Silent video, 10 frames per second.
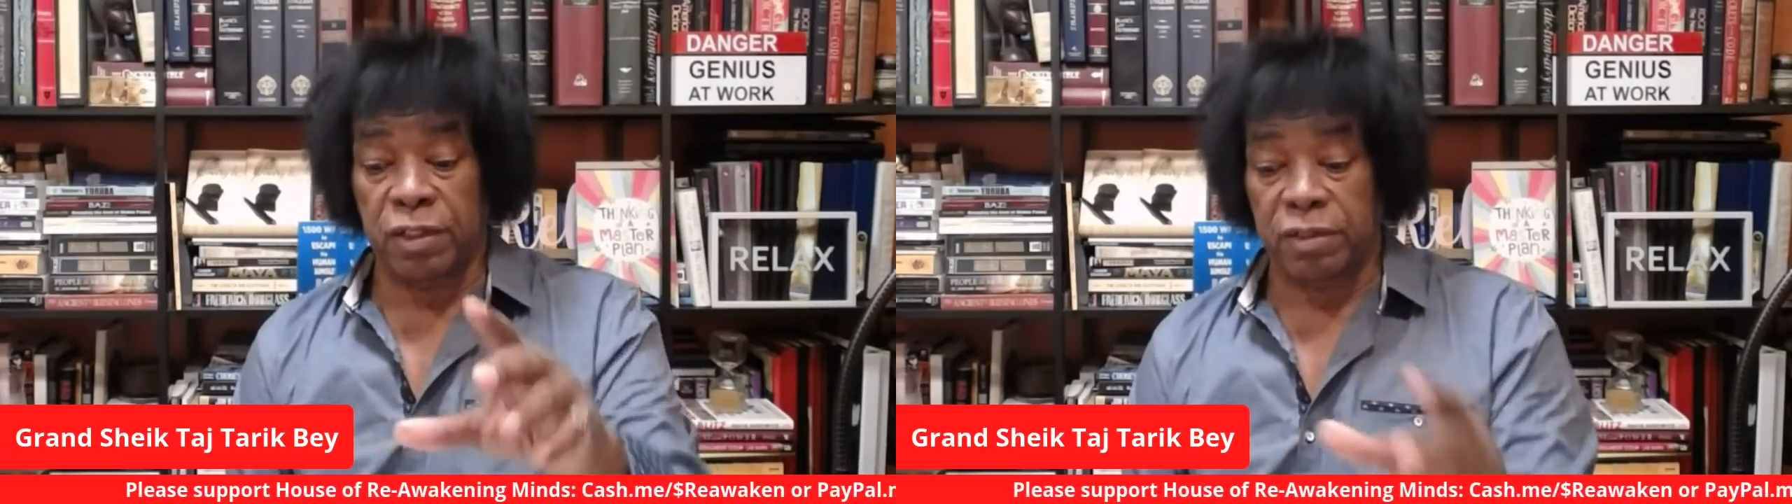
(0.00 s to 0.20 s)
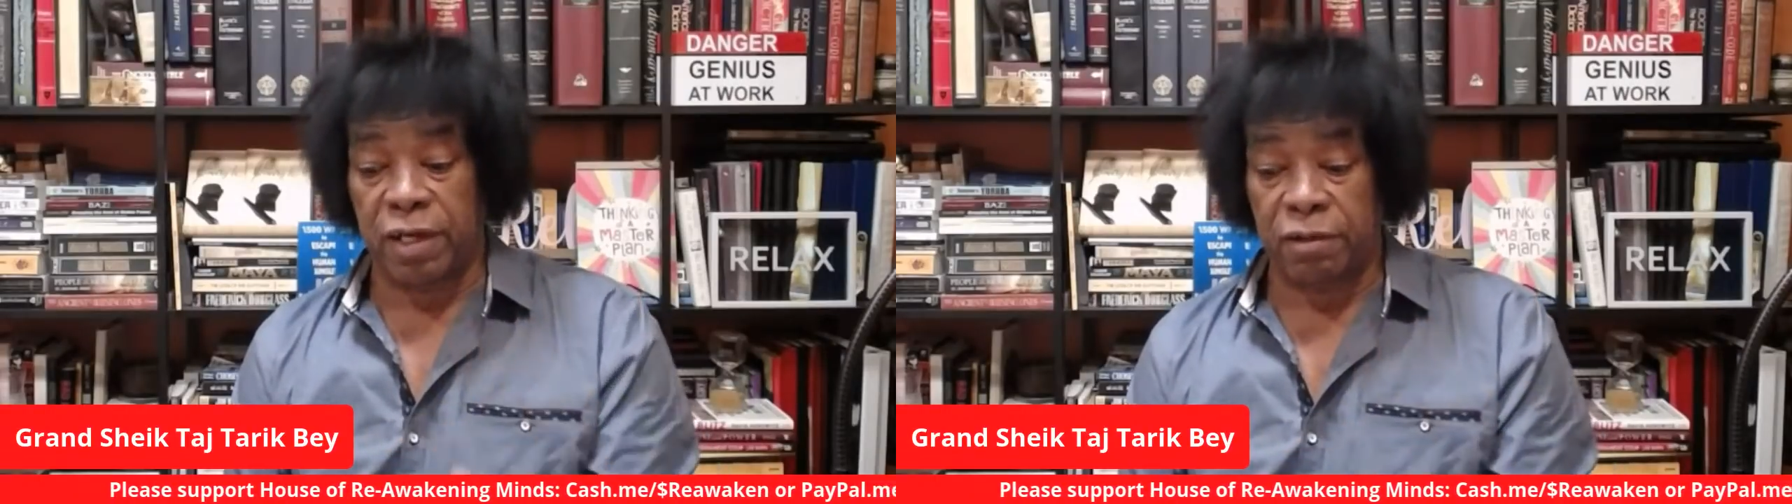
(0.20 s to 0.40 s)

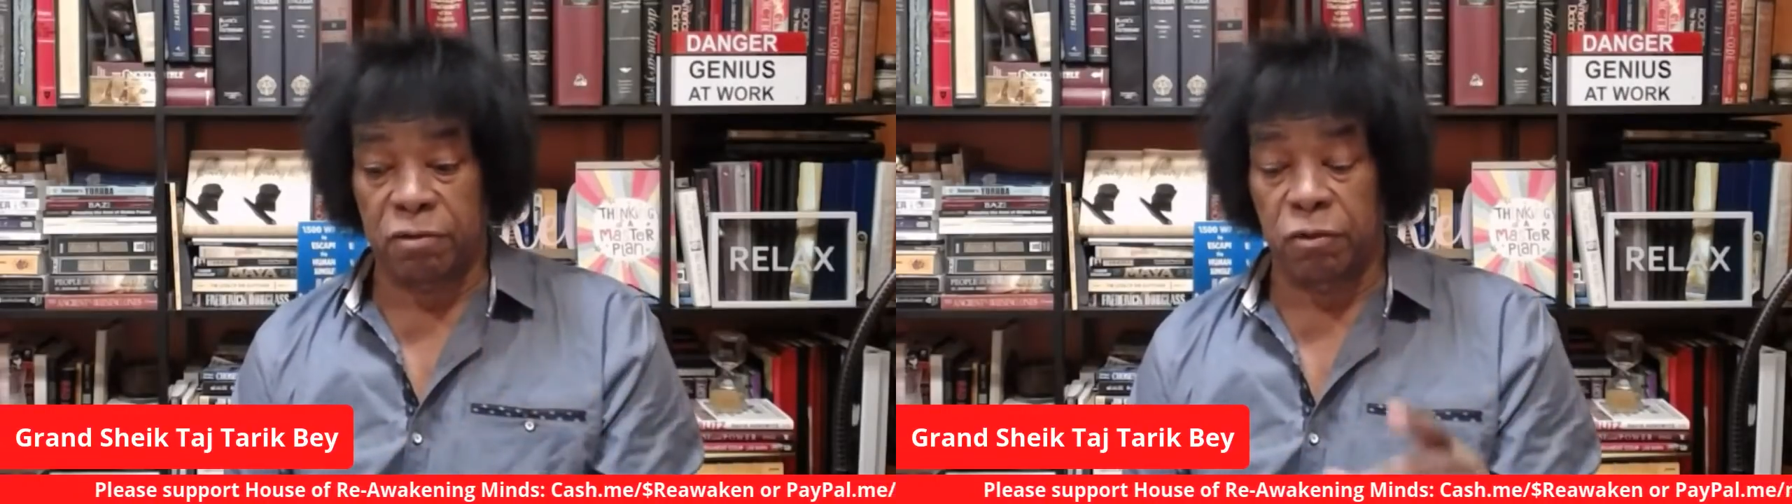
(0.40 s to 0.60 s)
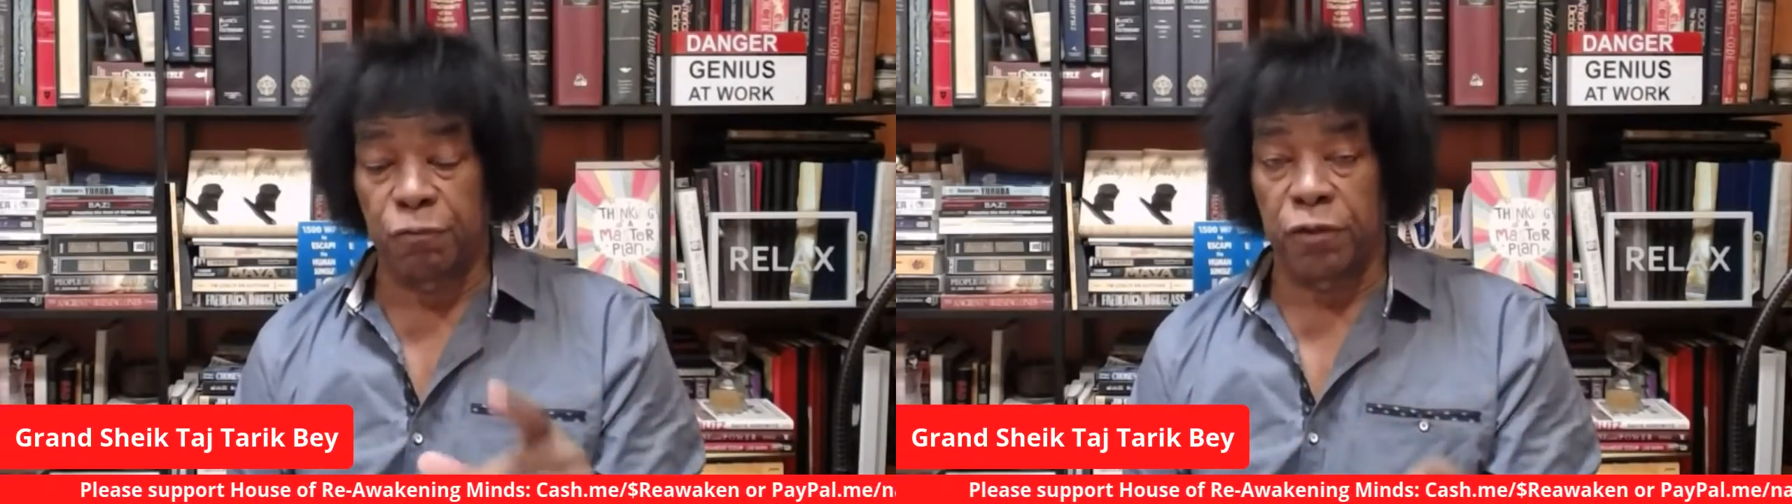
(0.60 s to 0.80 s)
that down
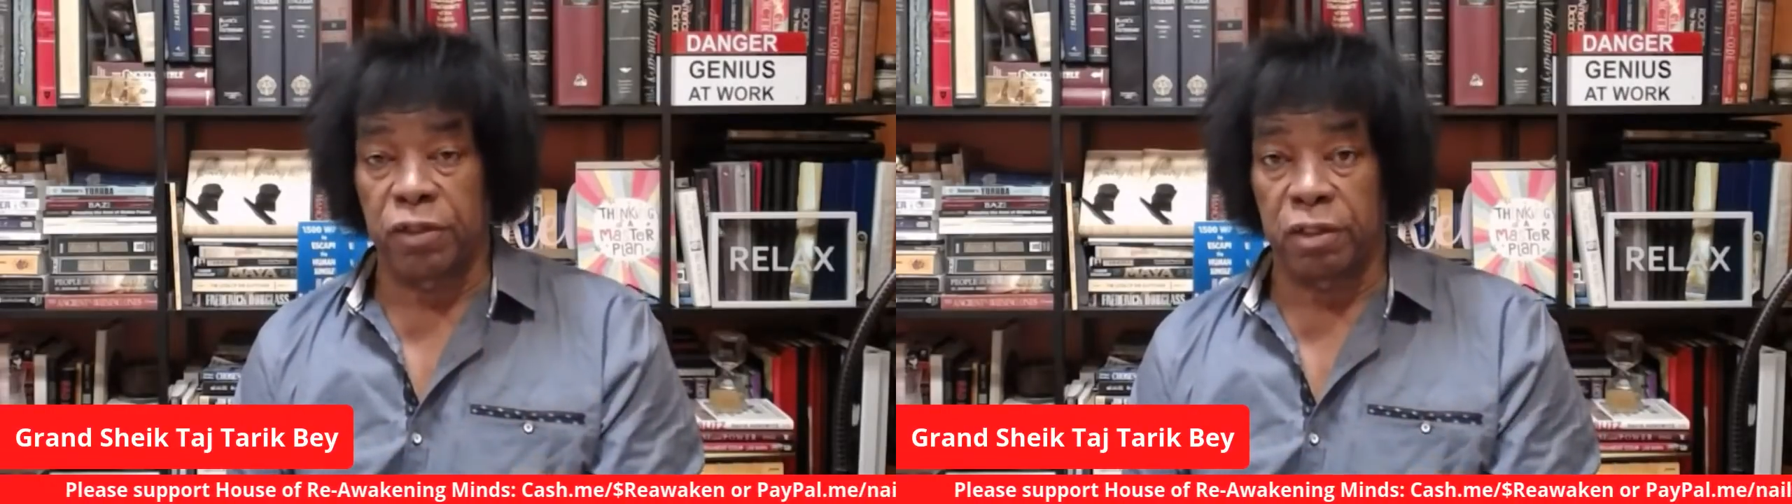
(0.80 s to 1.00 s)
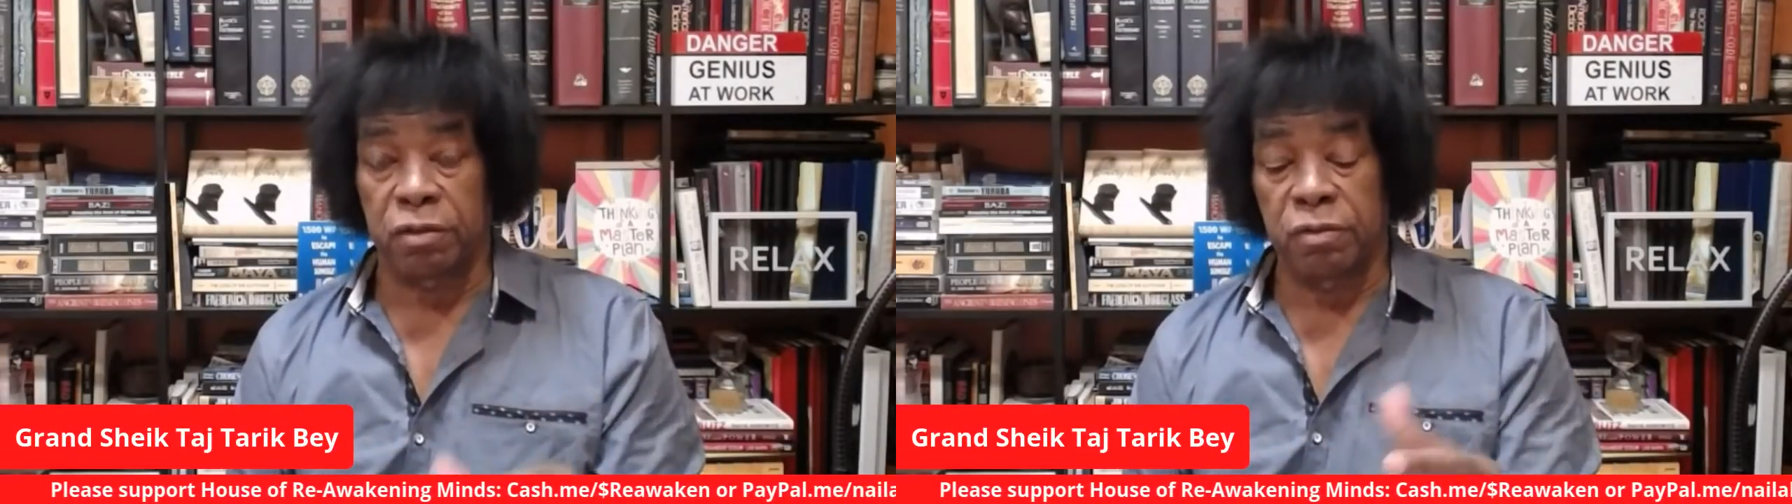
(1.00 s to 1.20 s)
and don't
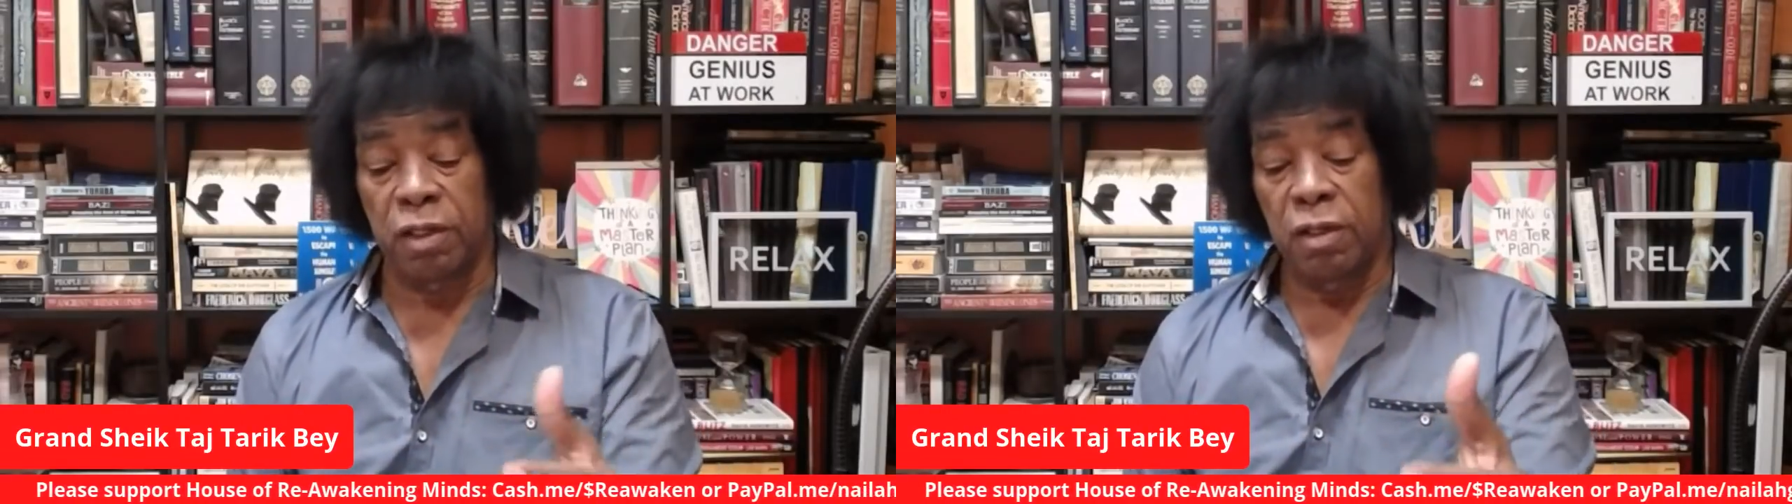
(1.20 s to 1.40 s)
forget it.